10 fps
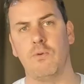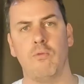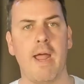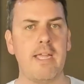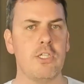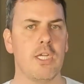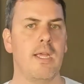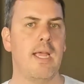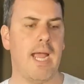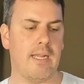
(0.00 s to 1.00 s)
full range,
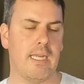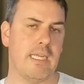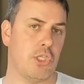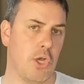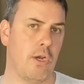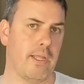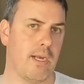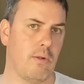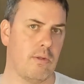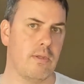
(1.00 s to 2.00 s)
and then internally
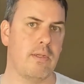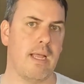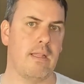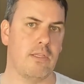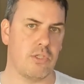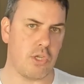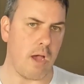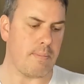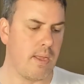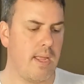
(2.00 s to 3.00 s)
it'll
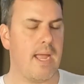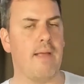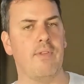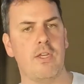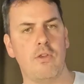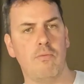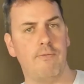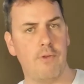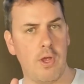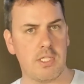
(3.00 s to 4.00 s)
stop, and then you
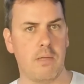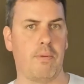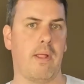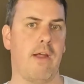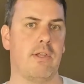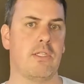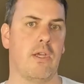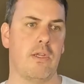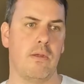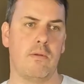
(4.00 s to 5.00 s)
reverse the polarity. So
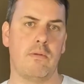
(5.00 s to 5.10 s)
you